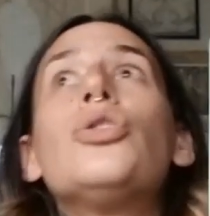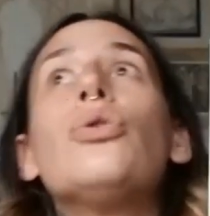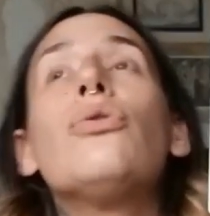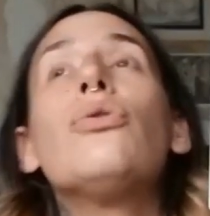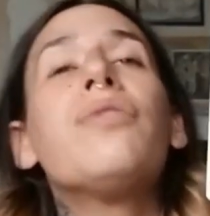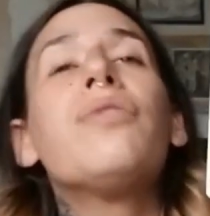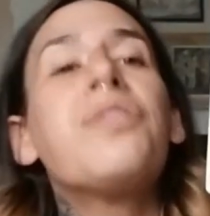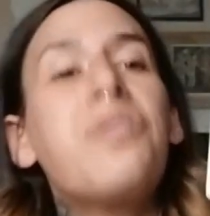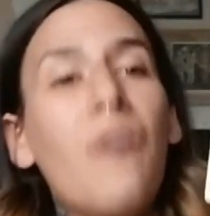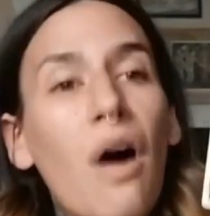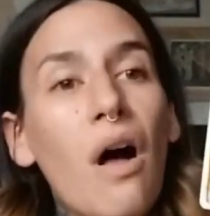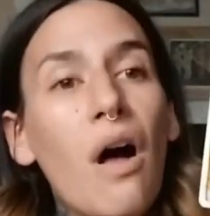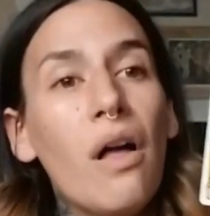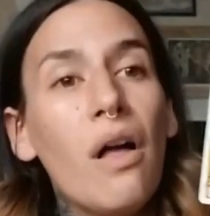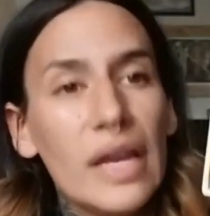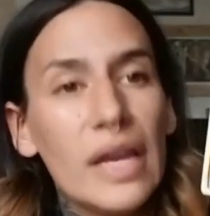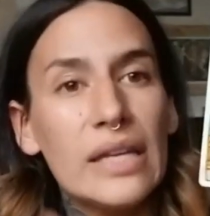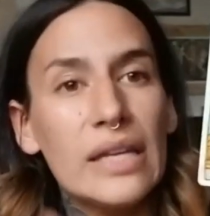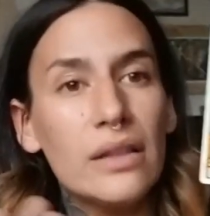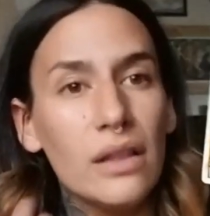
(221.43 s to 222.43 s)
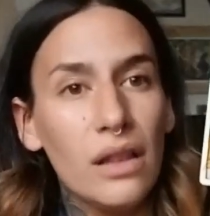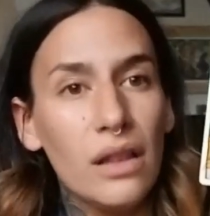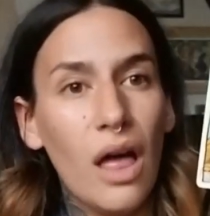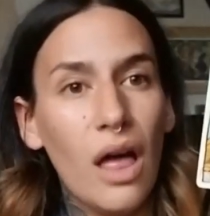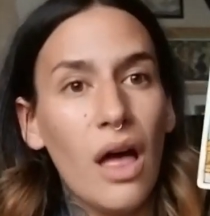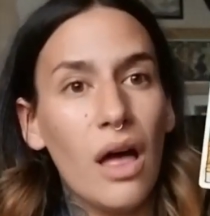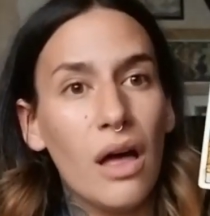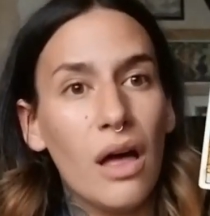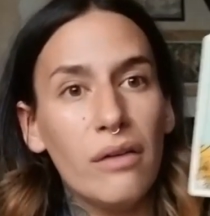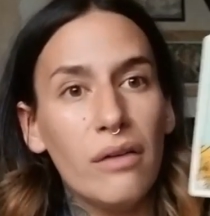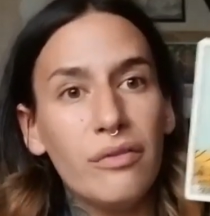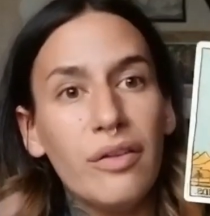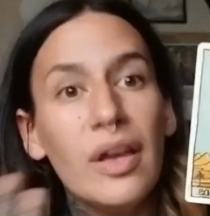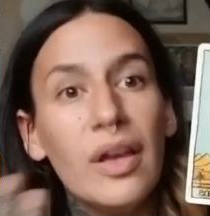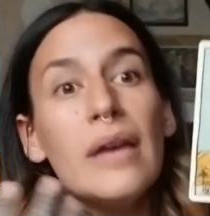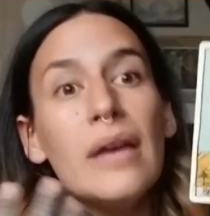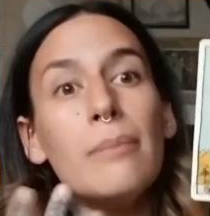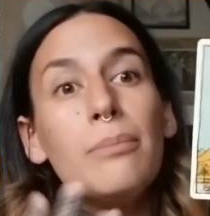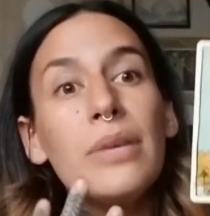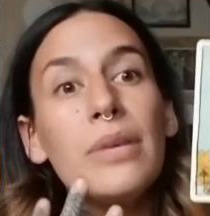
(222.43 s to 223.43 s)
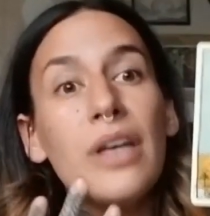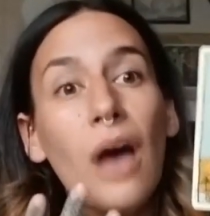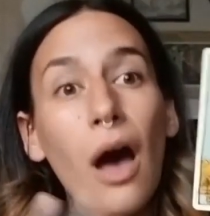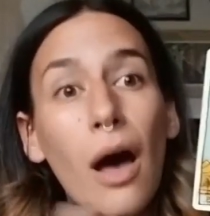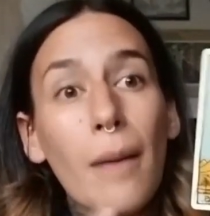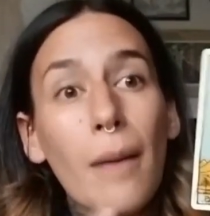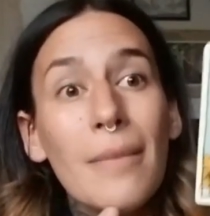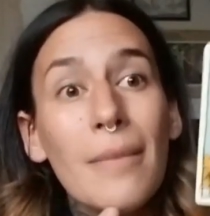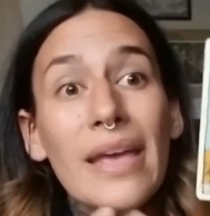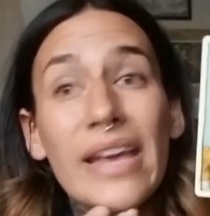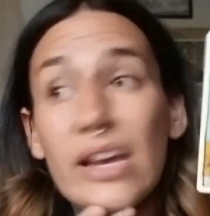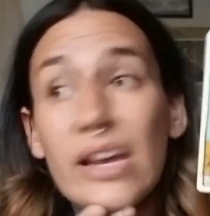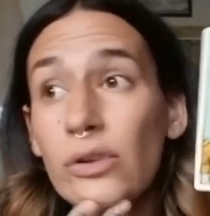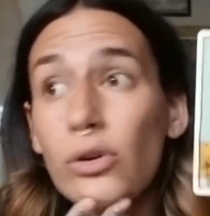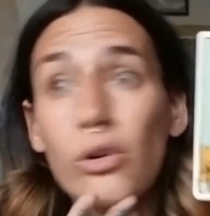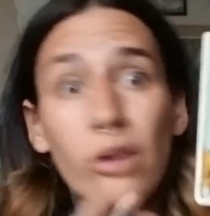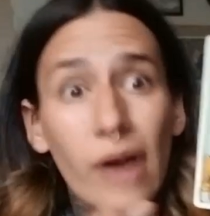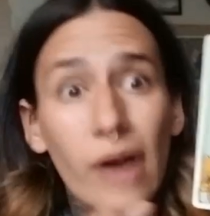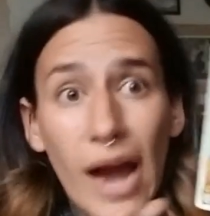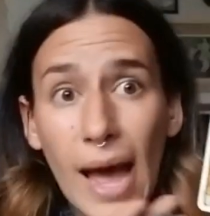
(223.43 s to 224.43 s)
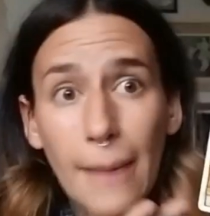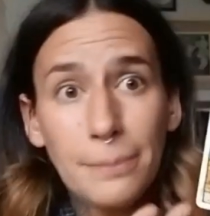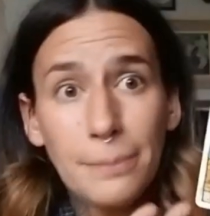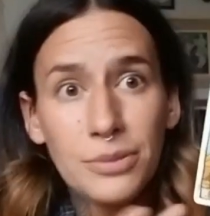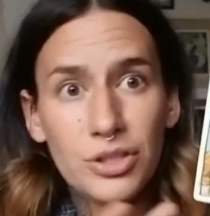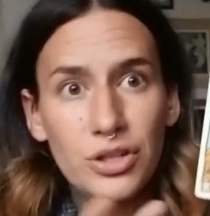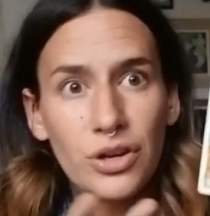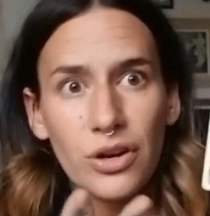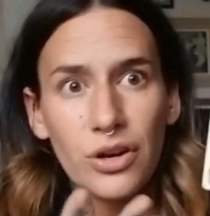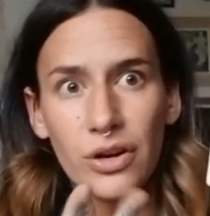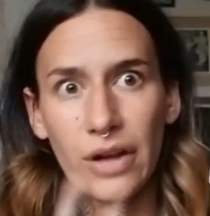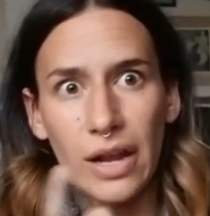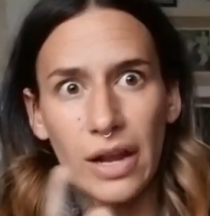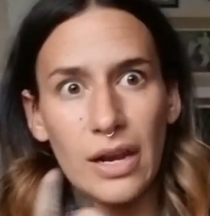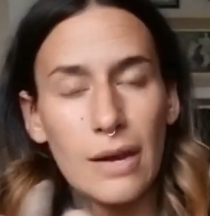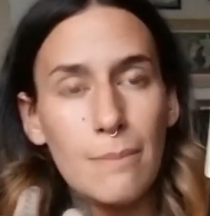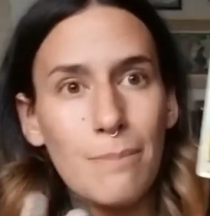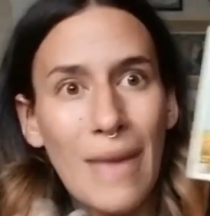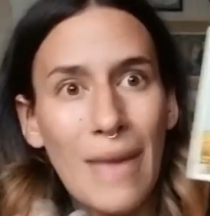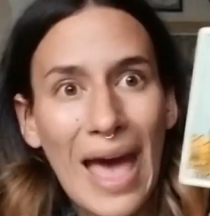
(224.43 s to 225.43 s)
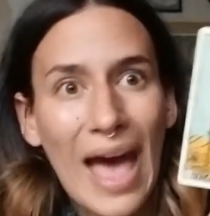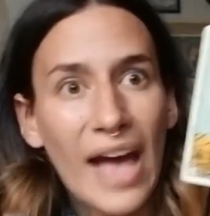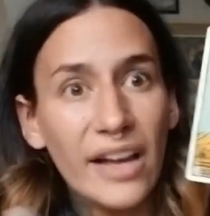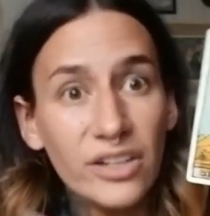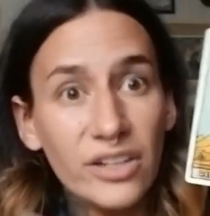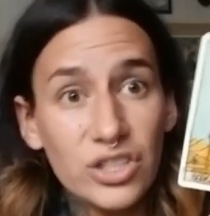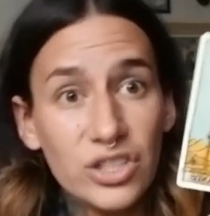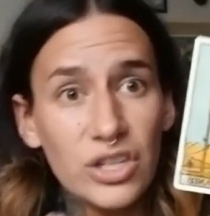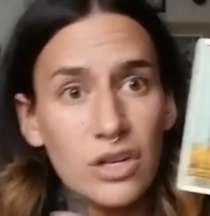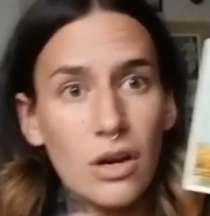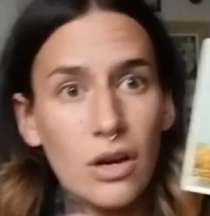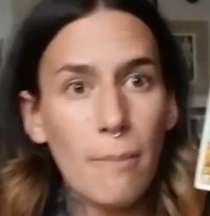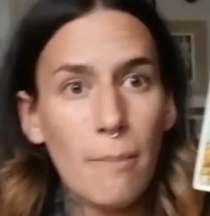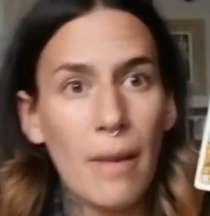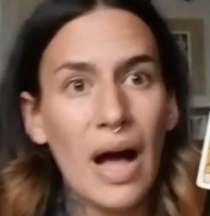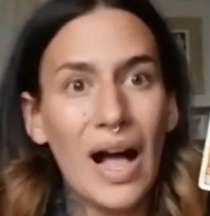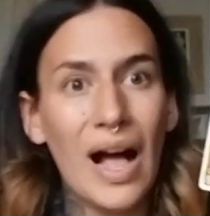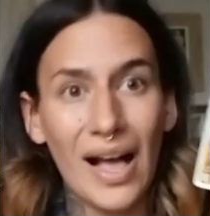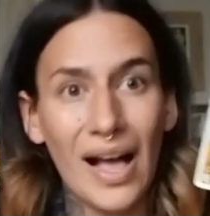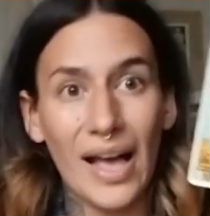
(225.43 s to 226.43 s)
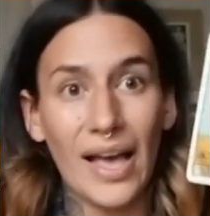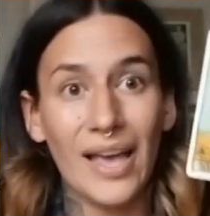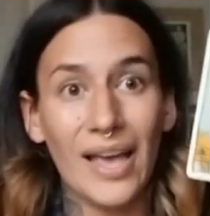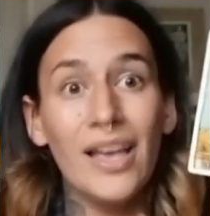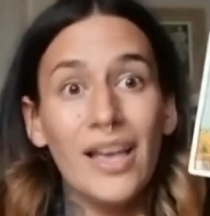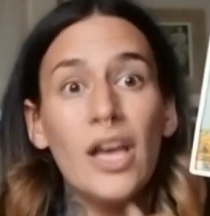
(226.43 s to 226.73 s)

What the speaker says: fall in love, become enraptured and impassioned by